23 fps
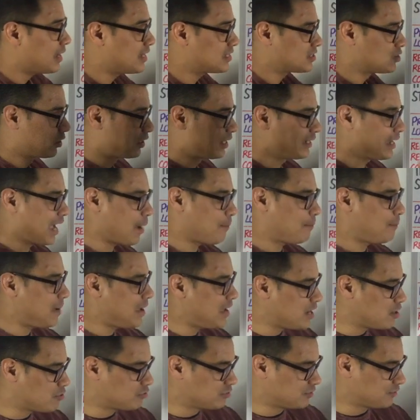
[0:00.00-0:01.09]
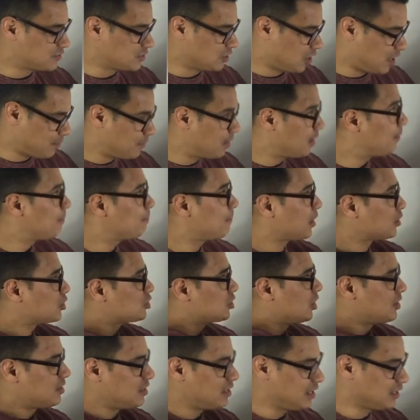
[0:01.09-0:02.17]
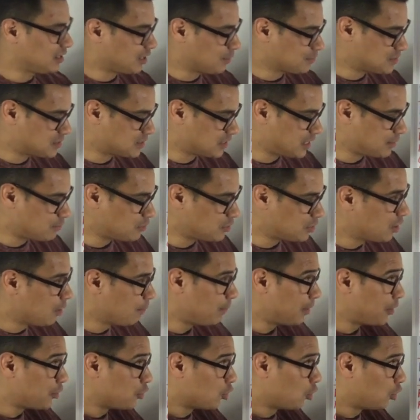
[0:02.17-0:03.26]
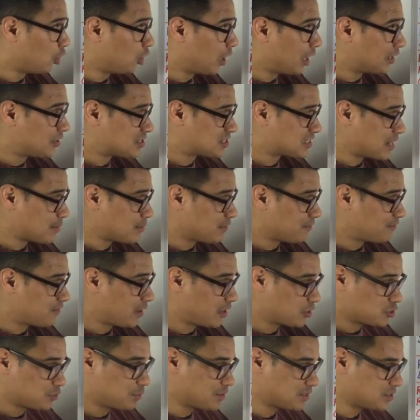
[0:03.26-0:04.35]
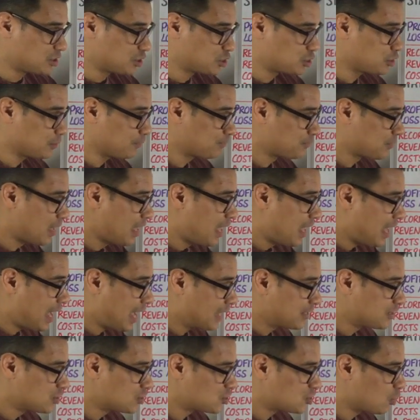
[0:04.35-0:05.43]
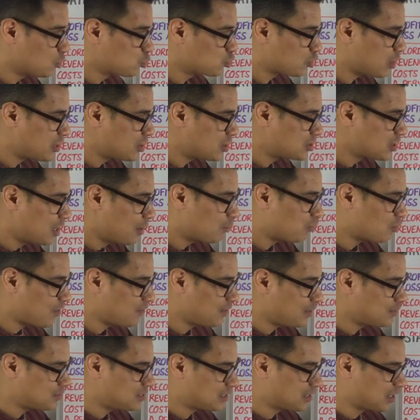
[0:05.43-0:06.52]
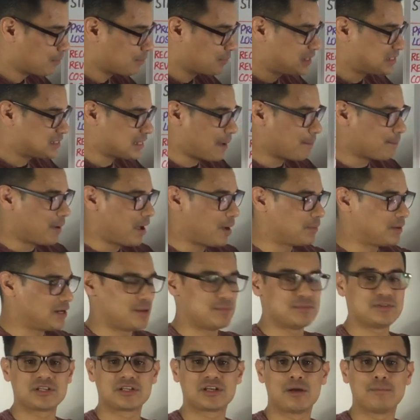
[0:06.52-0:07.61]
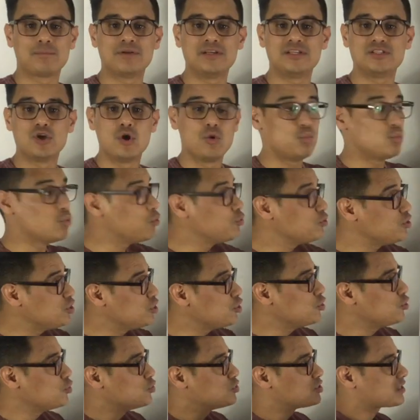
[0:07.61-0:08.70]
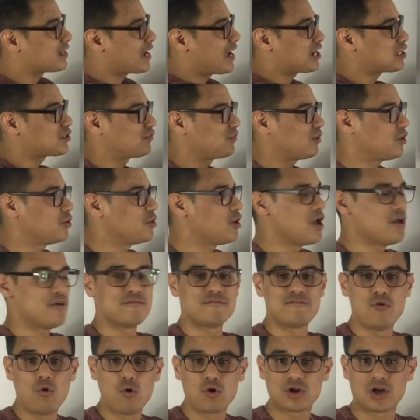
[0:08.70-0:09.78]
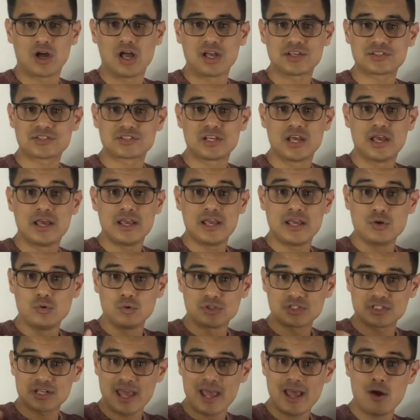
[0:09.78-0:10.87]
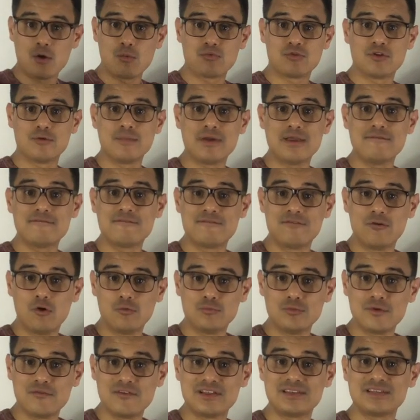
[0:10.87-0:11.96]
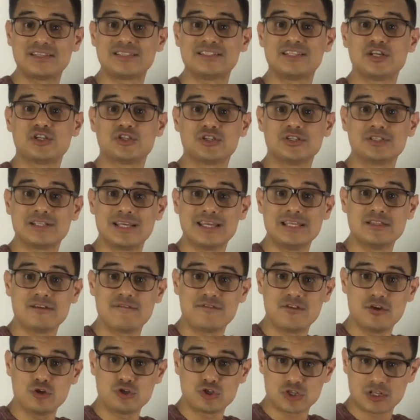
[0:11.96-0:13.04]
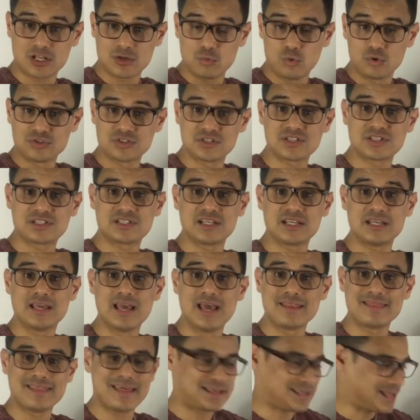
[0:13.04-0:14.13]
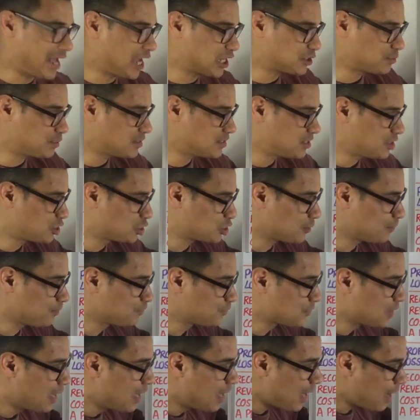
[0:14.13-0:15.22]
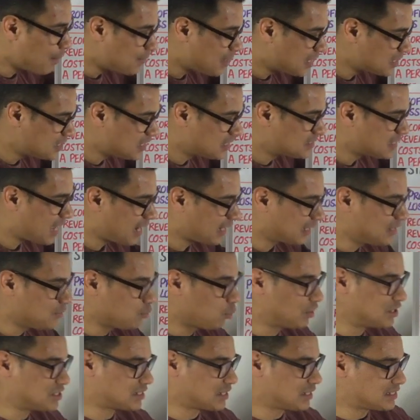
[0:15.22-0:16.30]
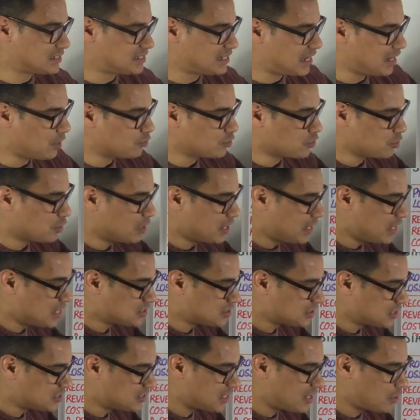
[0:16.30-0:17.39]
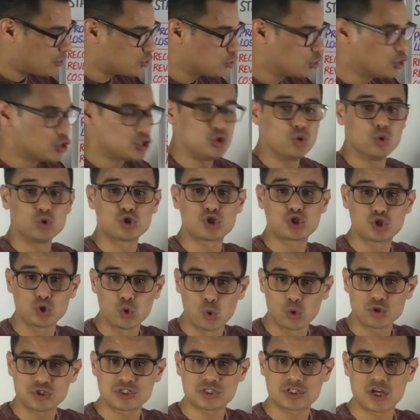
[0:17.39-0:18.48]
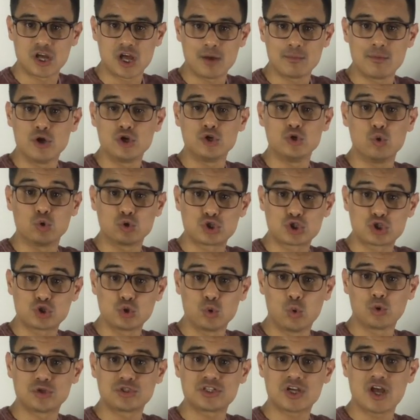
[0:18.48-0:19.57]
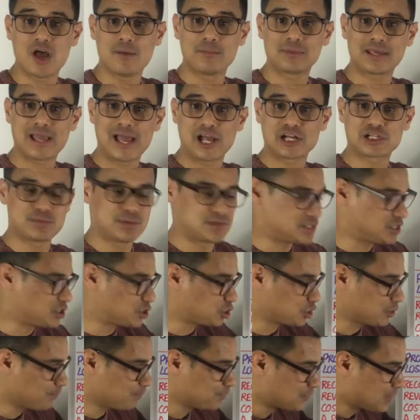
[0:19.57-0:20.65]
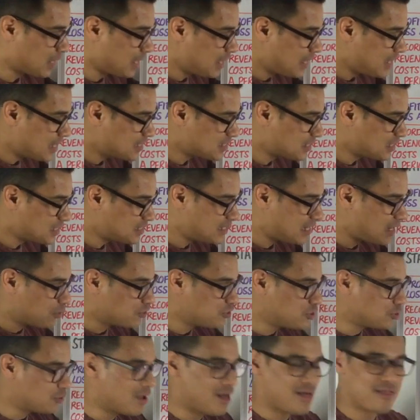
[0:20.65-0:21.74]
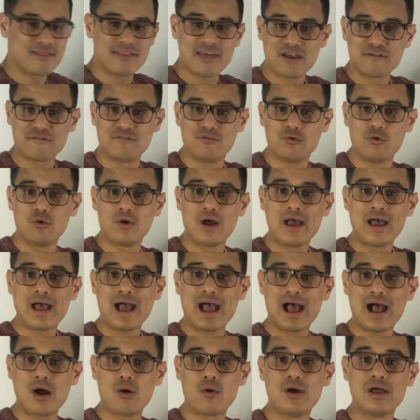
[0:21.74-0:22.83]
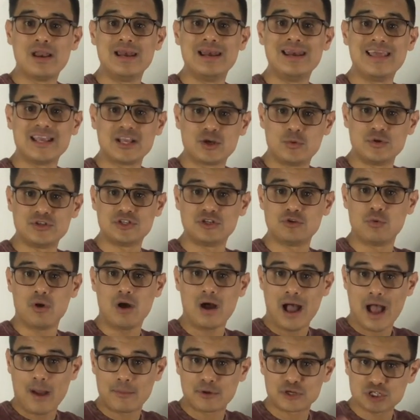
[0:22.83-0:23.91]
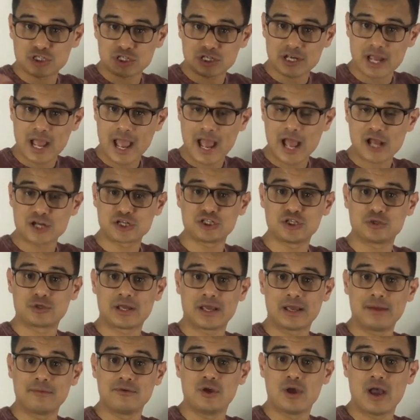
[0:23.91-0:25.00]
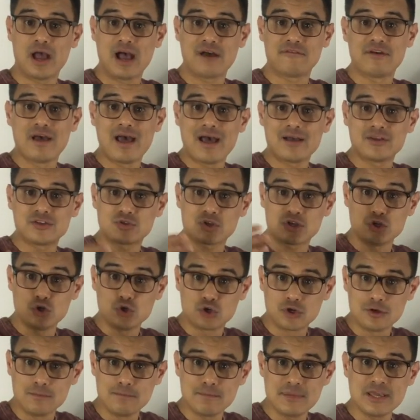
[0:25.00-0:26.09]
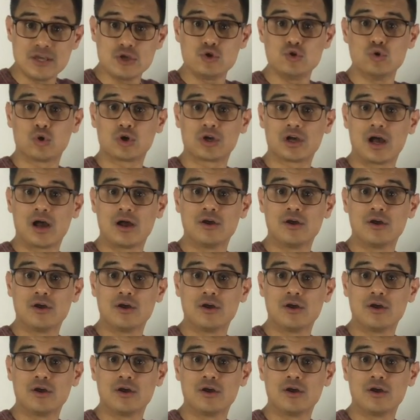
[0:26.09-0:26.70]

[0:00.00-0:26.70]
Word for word: It's looking at a period of time, much like the income statement, but not like the statement of financial position. And sole traders, private limited companies and public limited companies will use cash flow forecasts in order to help them inform their decisions in the future. They want to see their cash position. And that's exactly what it's going to tell you. It's going to tell you your short-term, your short-term cash position. It's going to tell you, therefore, how liquid you are, how much cash you, ca you have, so you can meet your,